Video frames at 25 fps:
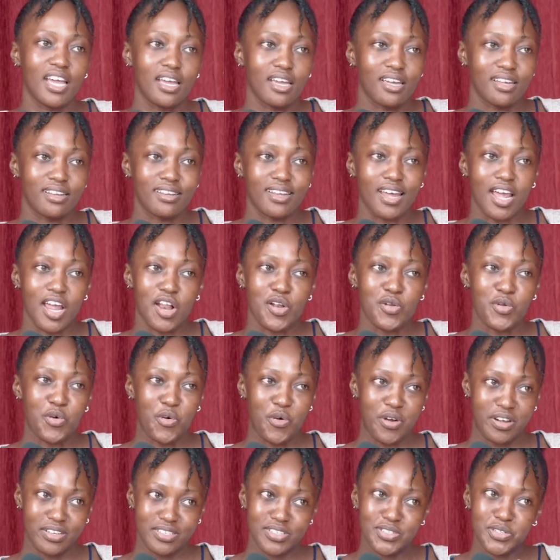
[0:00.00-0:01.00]
And I
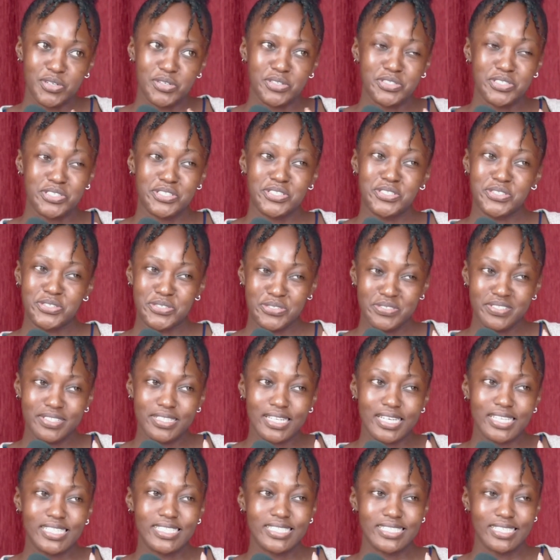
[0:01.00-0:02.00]
don't want to go
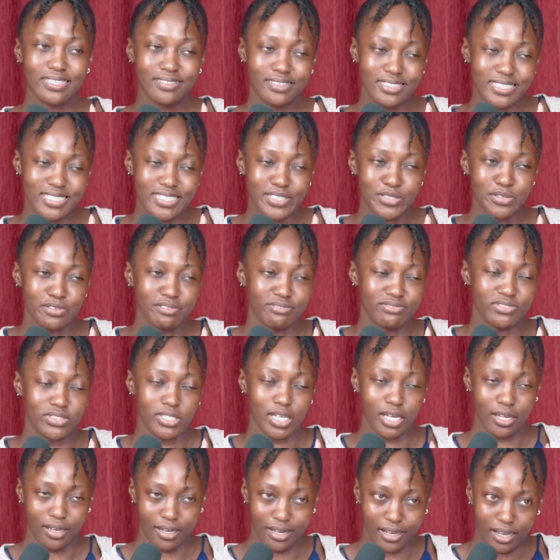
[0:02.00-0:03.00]
to the nitty-gritties
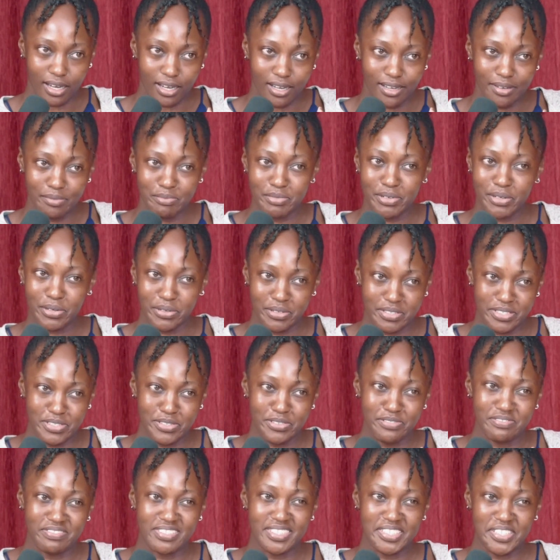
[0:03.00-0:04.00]
of gender
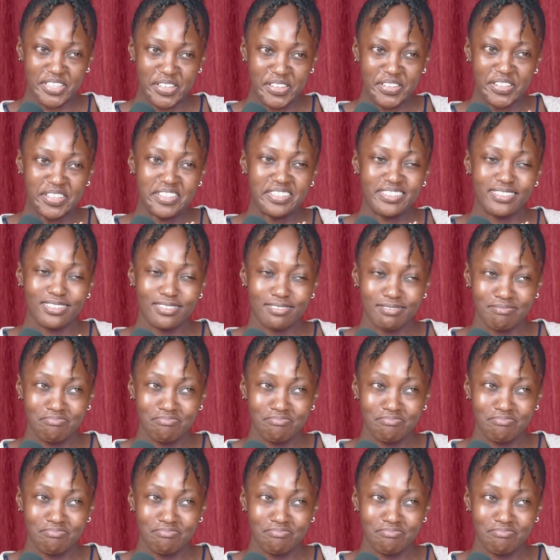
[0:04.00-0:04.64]
because of the